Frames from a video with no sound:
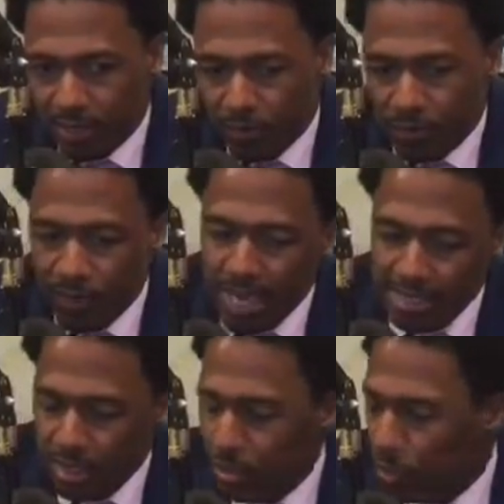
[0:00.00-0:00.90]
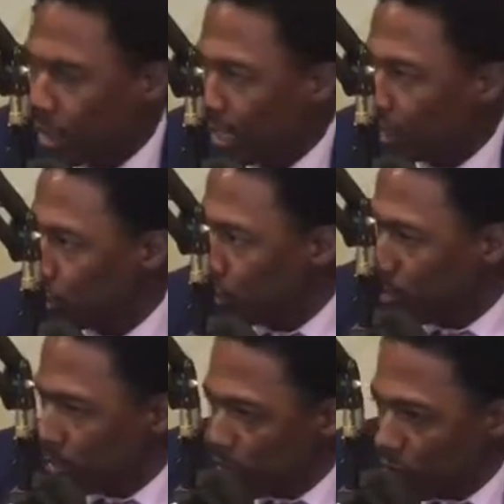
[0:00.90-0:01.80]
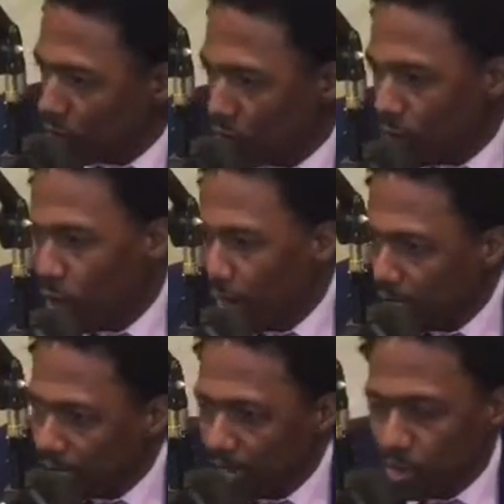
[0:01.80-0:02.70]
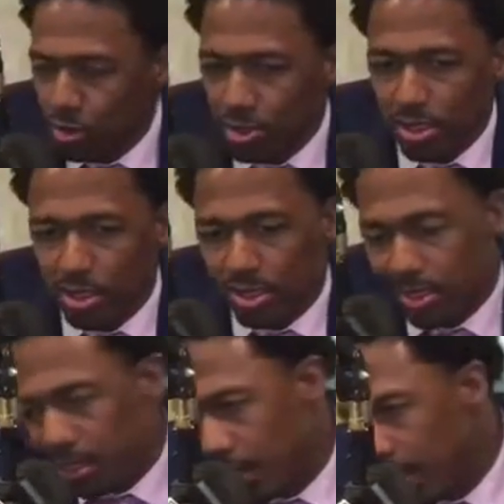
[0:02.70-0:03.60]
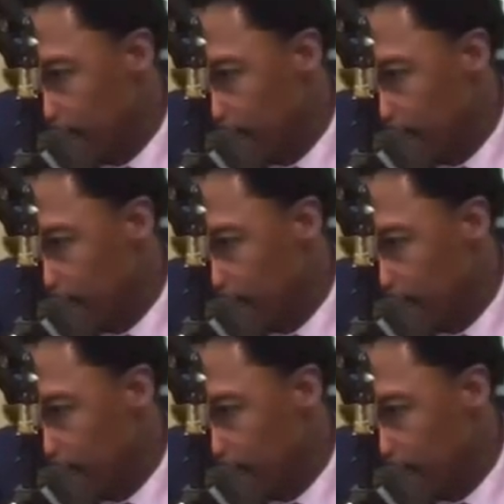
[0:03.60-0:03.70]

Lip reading: different facets of what I do. I mean, on Wild 'N Out, you get to see